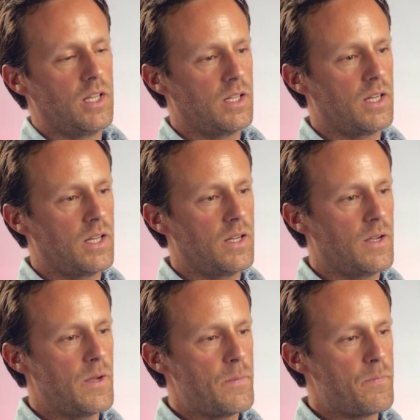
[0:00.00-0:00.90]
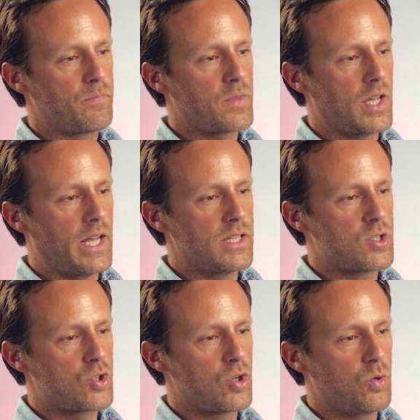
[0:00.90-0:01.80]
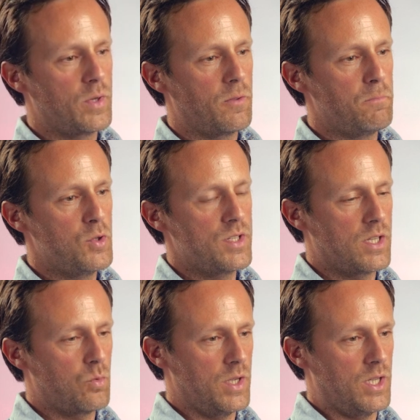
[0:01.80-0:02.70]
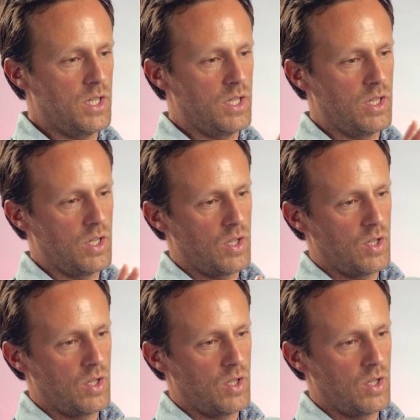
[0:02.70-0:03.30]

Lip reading: And so with music, we